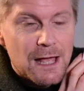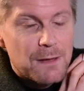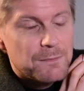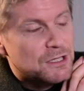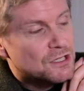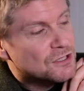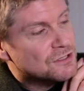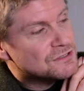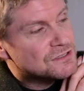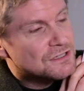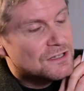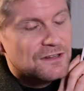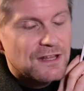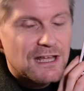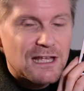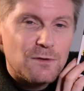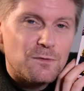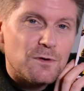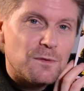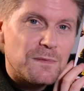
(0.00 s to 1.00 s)
because
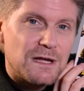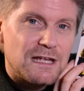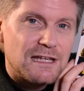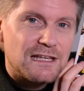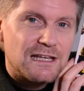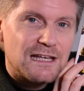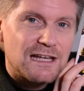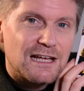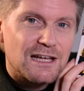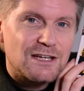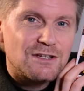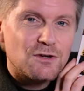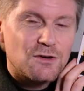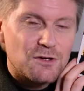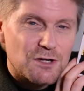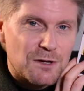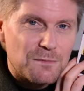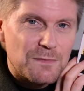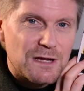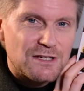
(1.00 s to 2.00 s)
they were making a
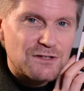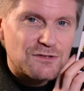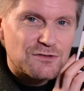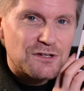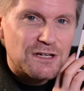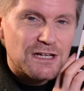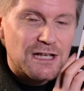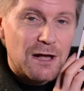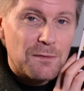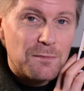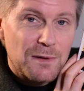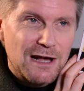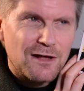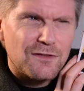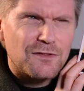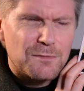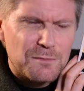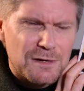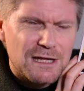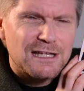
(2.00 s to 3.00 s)
documentary
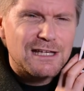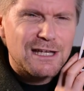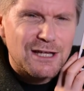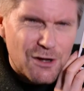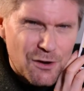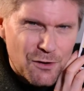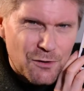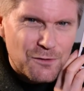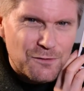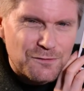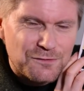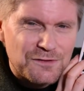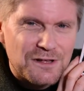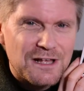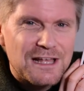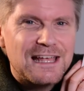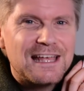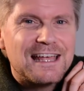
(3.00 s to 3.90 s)
about the making of